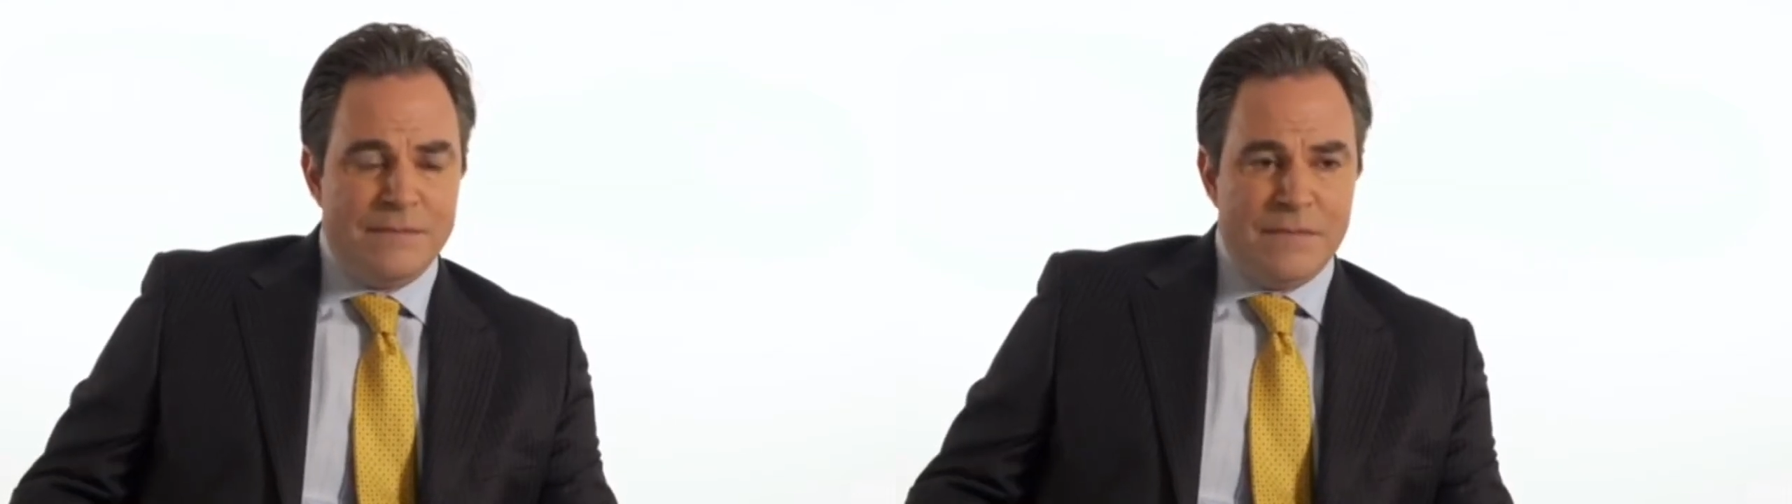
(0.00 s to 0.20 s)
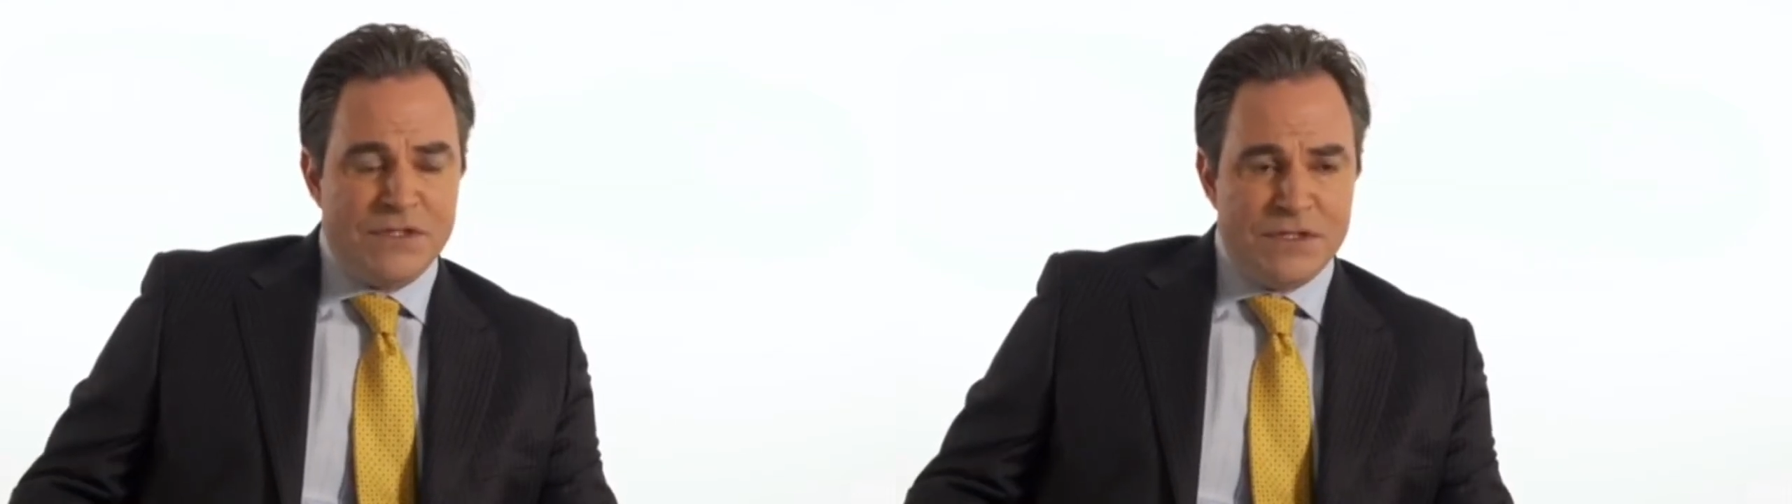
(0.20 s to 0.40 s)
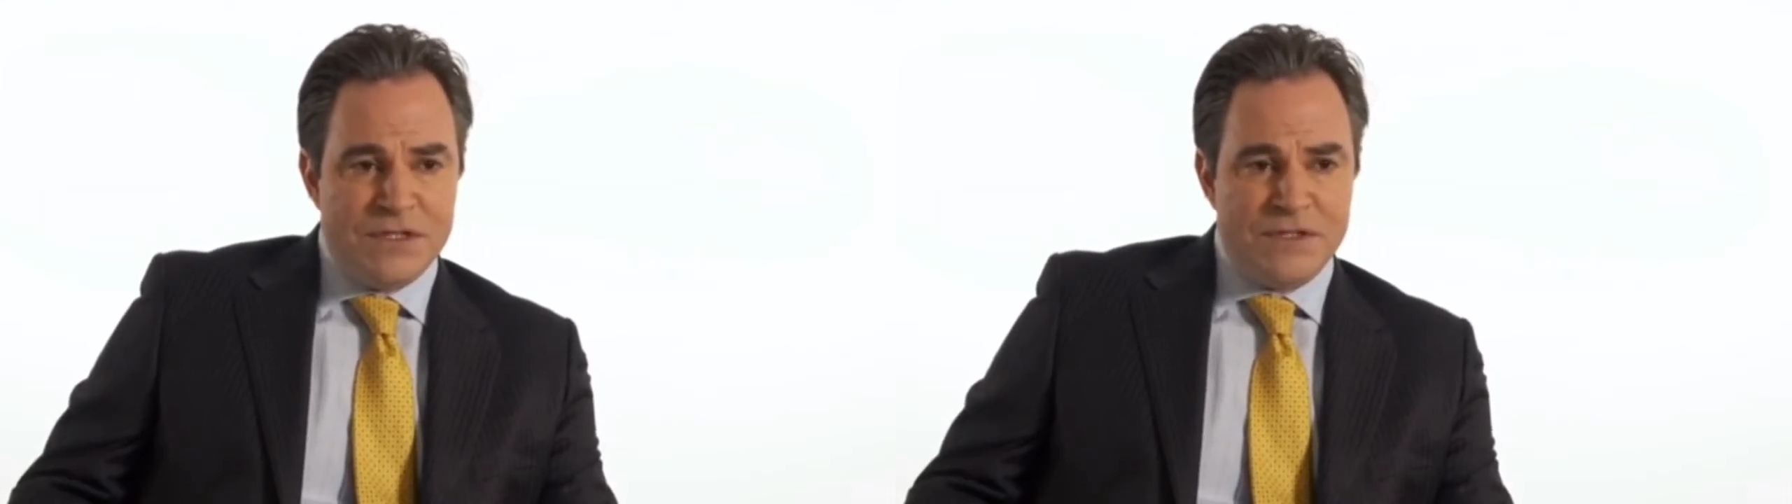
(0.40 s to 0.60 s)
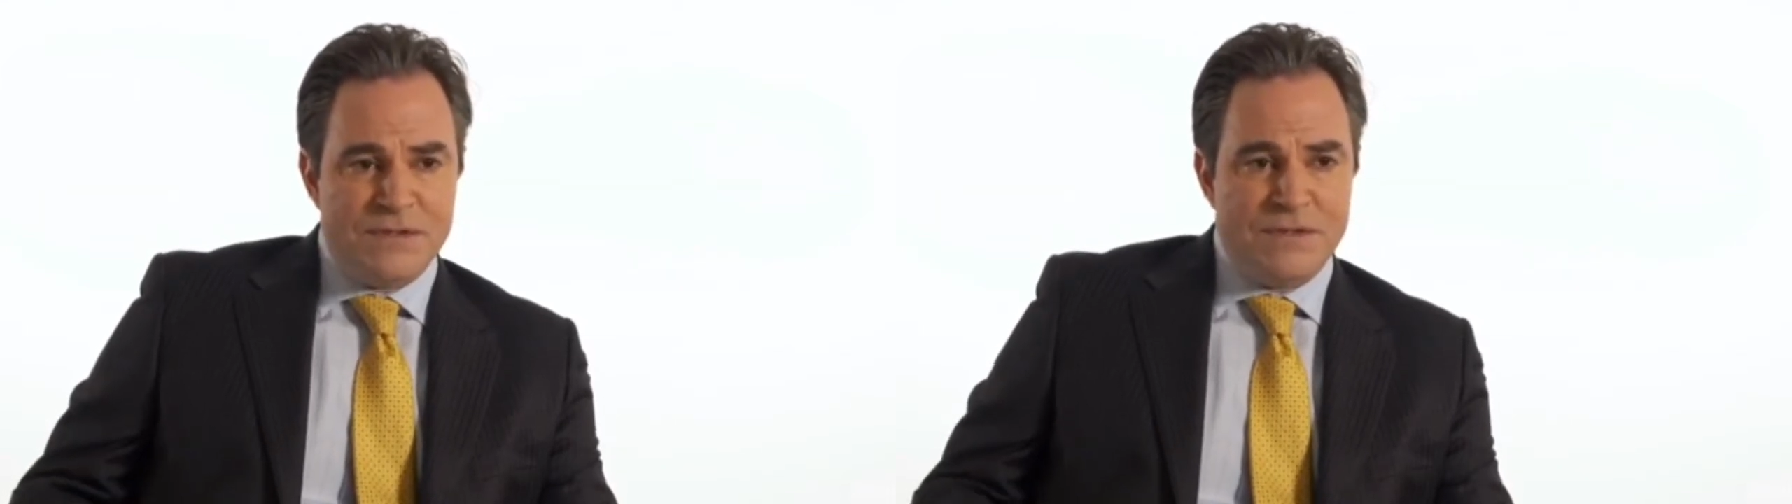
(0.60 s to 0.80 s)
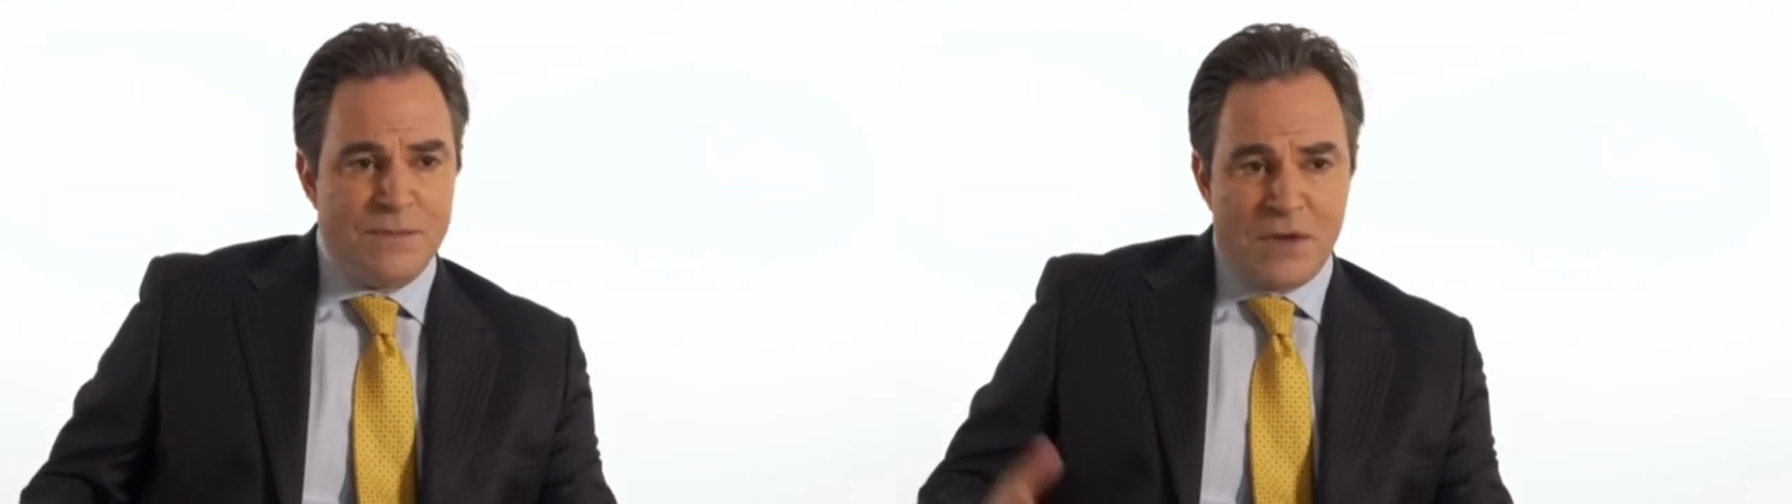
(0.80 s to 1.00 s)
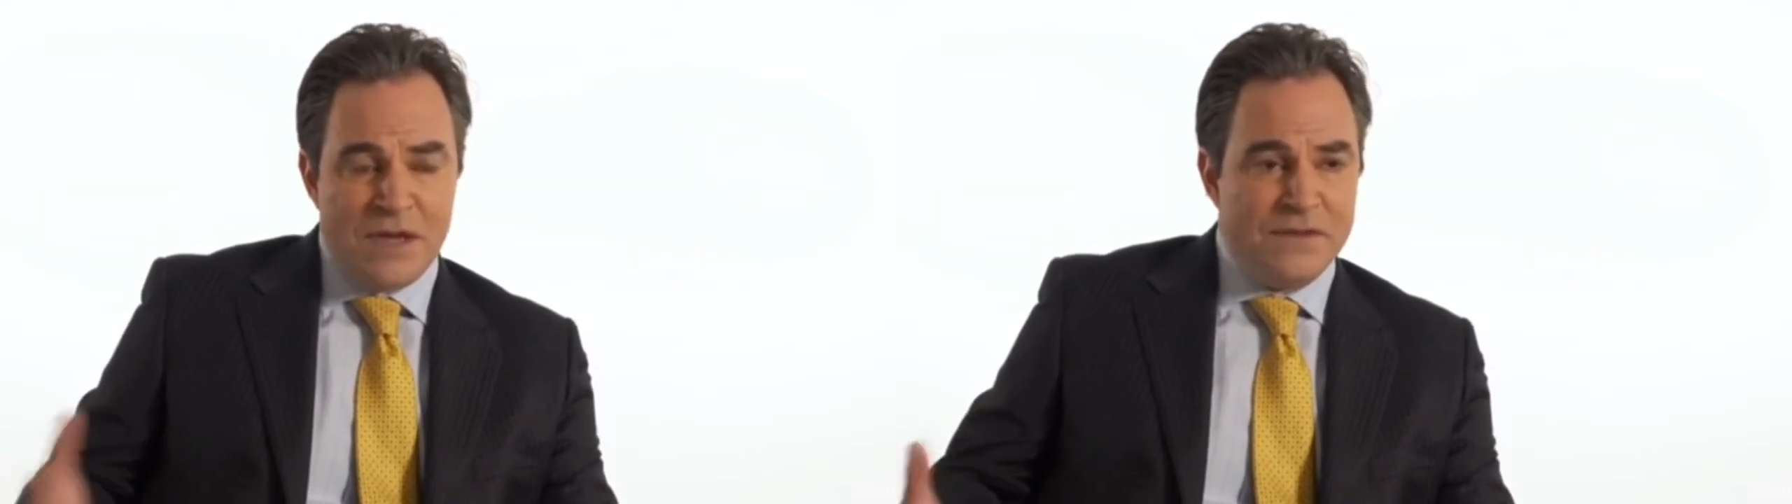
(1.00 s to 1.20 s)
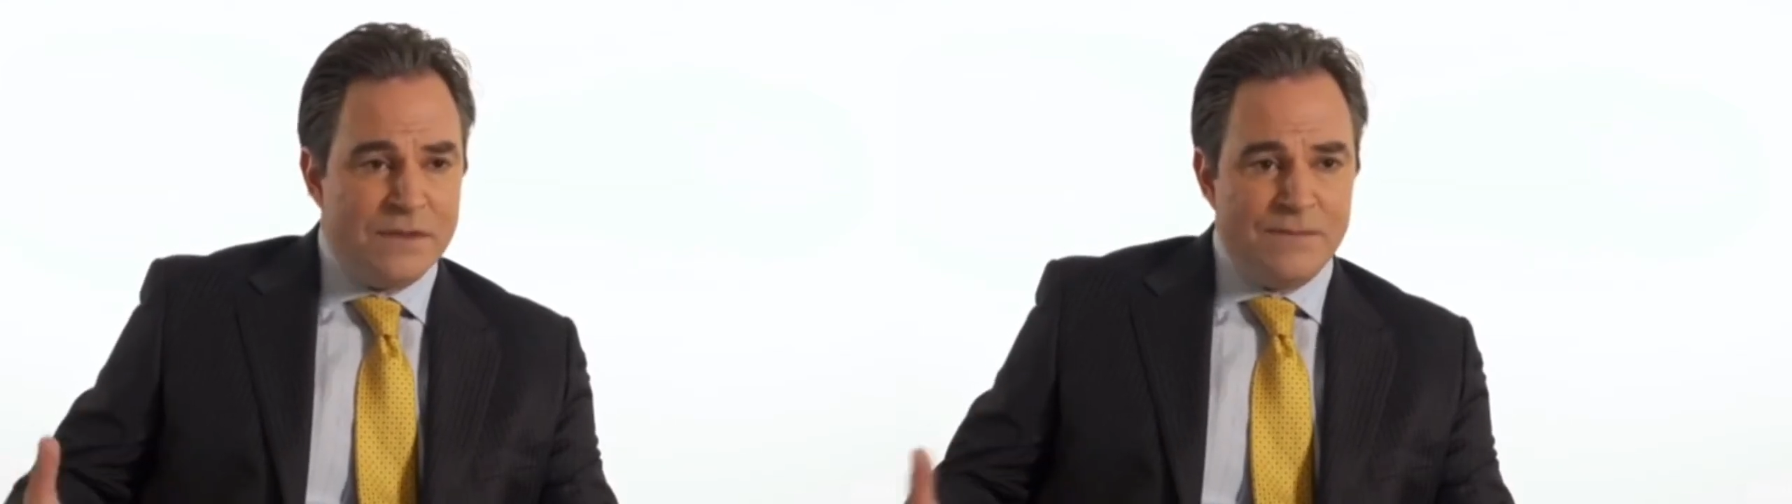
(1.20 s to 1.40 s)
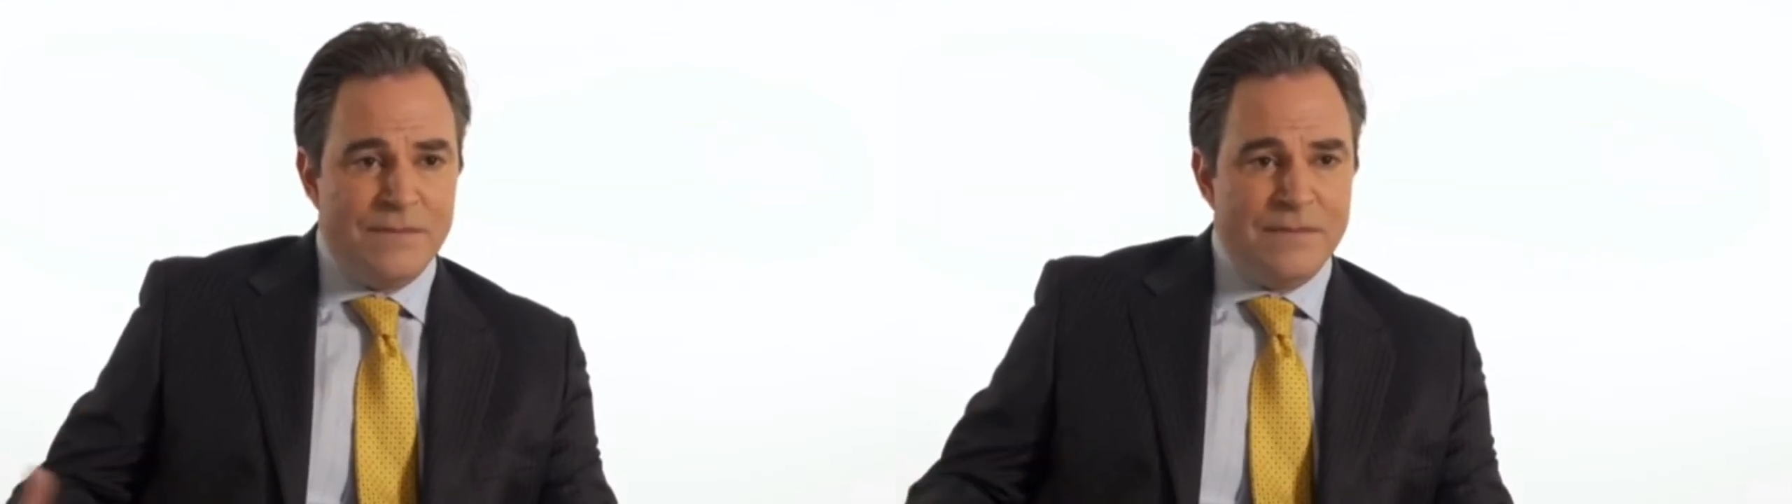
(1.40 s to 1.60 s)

much to his surprise a